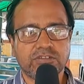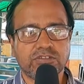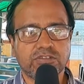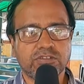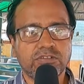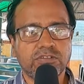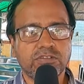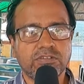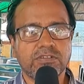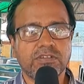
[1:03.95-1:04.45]

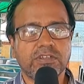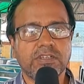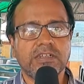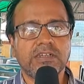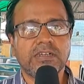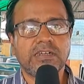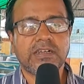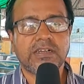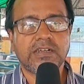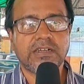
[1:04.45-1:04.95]
so
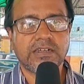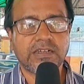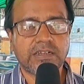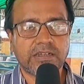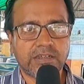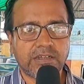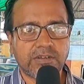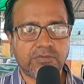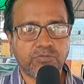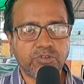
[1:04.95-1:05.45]

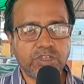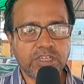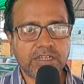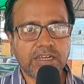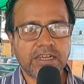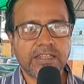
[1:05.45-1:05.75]
uh, we